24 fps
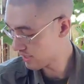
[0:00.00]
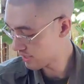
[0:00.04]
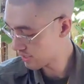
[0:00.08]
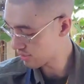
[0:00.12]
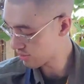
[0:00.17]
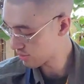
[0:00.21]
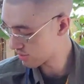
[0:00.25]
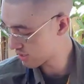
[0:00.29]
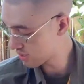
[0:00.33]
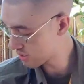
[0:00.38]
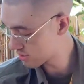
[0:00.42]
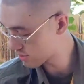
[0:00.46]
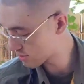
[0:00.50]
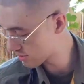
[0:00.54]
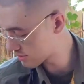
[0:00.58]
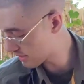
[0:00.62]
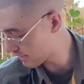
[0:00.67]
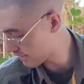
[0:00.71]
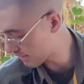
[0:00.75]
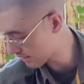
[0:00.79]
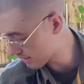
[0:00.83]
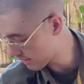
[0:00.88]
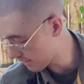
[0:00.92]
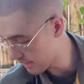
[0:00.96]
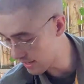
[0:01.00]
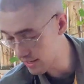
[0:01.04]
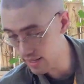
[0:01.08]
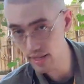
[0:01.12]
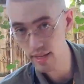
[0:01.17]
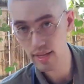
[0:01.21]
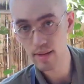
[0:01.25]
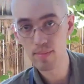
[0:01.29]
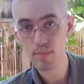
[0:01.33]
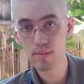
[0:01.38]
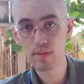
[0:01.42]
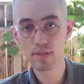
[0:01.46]
you could just take
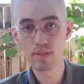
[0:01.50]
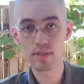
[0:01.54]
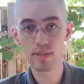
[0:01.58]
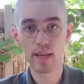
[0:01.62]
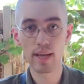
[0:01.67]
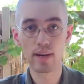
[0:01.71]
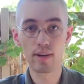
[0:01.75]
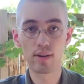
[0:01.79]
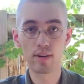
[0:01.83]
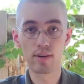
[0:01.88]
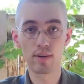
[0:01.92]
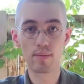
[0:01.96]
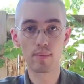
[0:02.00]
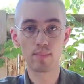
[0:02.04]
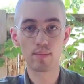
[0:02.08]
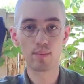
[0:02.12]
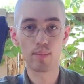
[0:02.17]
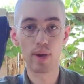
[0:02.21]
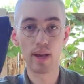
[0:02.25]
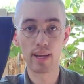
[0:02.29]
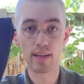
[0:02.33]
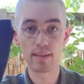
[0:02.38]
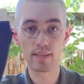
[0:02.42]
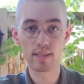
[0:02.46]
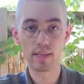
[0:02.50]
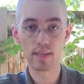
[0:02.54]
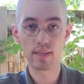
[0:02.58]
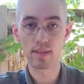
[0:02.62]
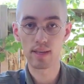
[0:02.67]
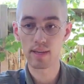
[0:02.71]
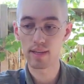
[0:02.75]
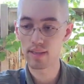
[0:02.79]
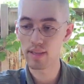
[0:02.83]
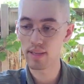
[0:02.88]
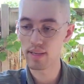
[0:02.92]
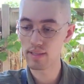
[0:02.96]
any standard magazine
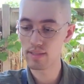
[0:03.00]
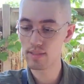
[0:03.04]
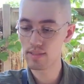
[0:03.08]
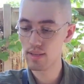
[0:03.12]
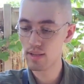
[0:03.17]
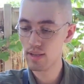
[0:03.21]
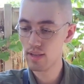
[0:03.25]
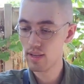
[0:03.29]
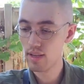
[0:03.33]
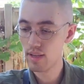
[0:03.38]
like this,